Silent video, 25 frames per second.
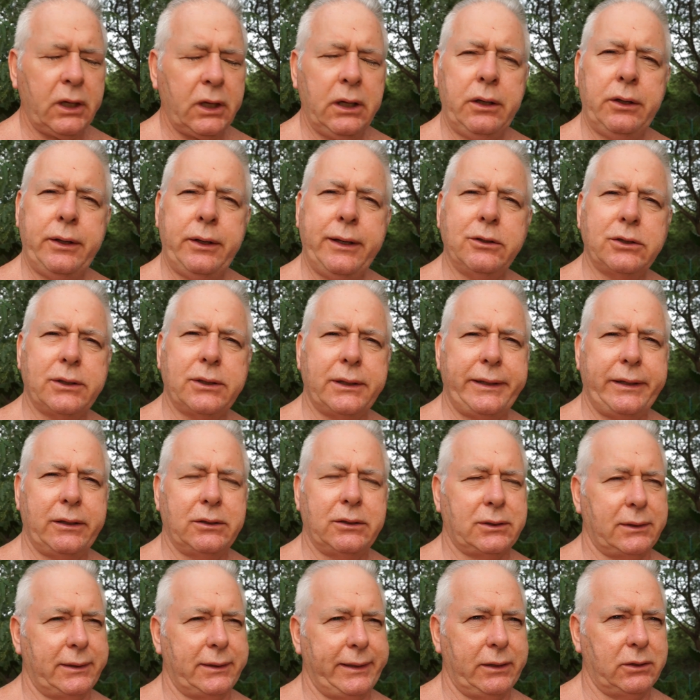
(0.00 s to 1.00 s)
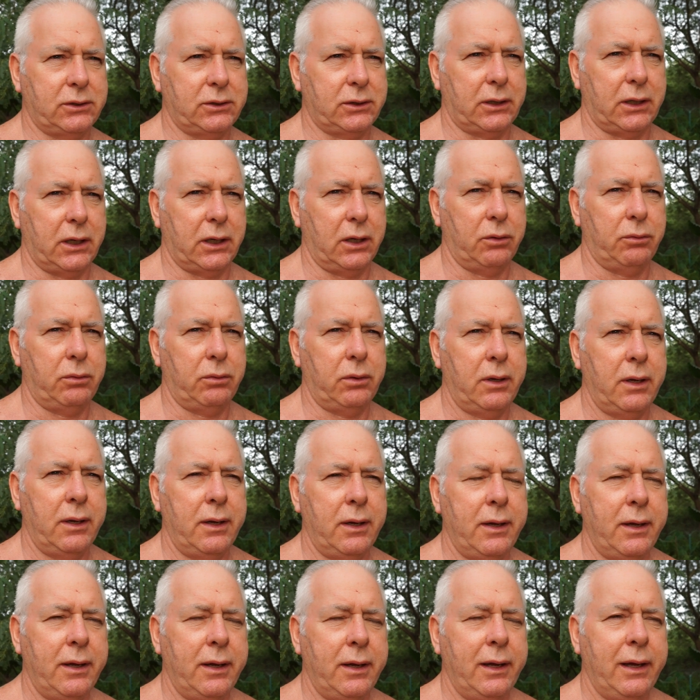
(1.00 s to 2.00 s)
years and years and years ago.
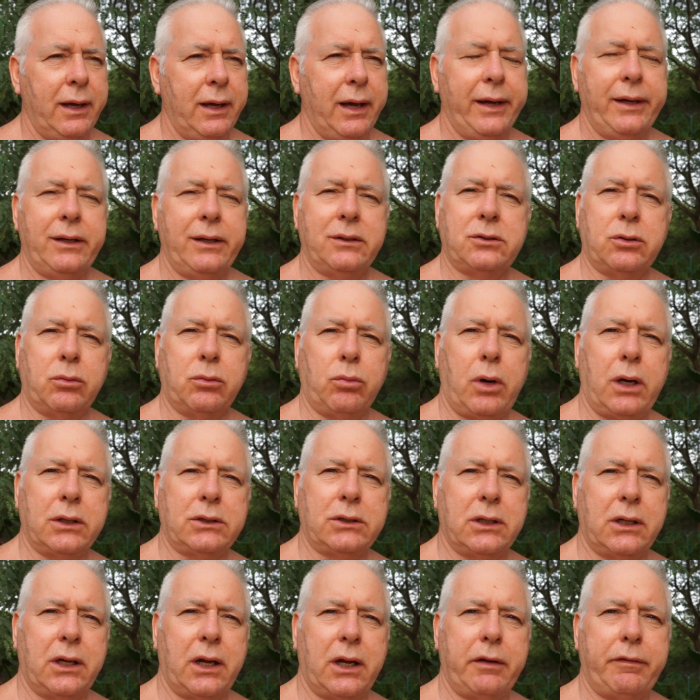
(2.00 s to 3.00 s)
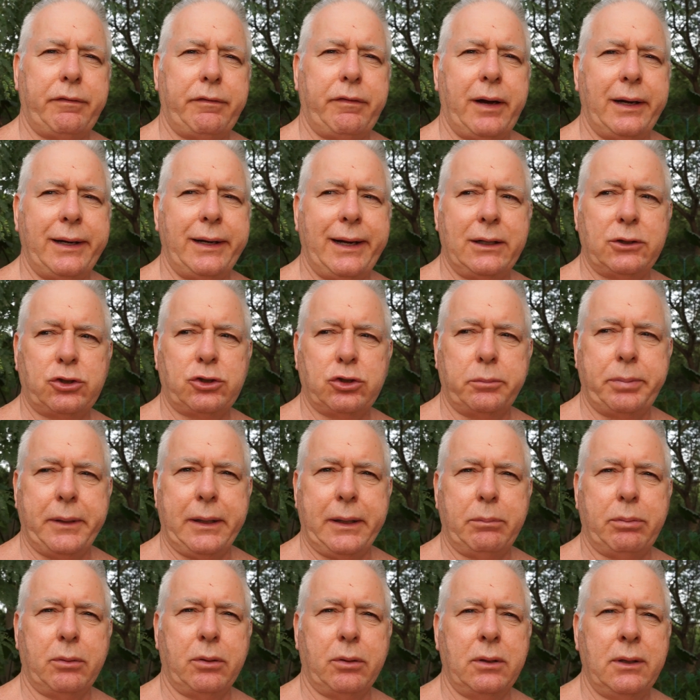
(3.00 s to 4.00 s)
I used to watch a lot of financial
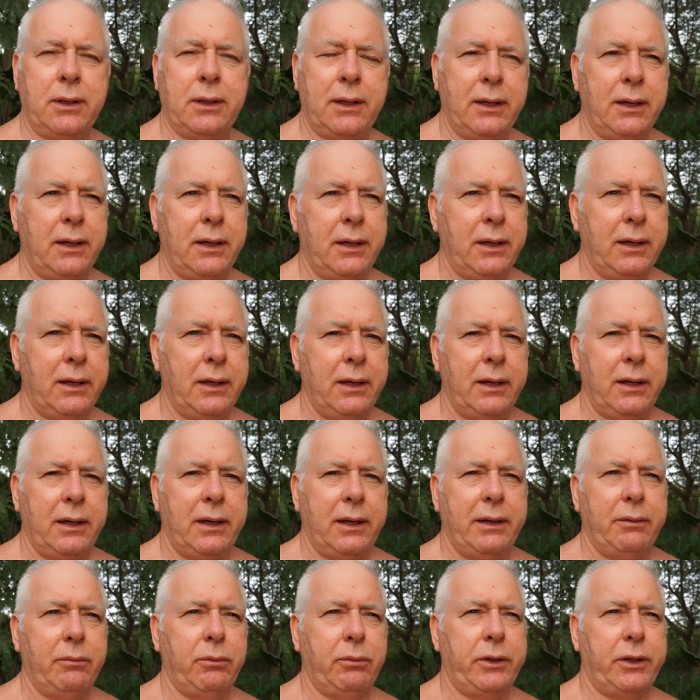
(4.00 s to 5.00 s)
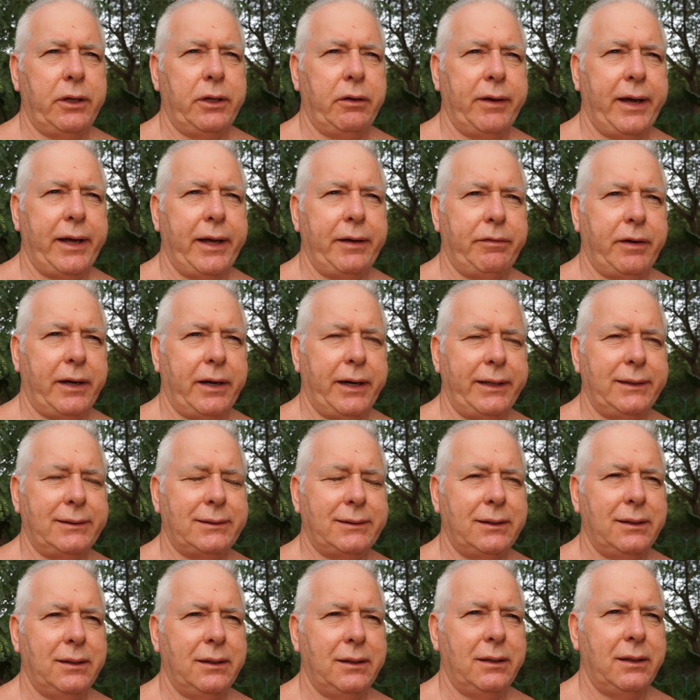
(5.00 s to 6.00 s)
people with their
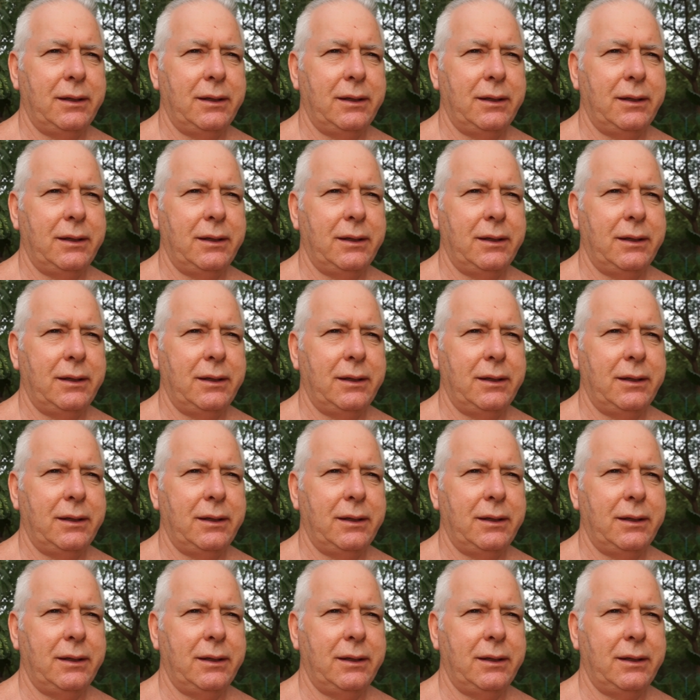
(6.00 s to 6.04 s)
advice,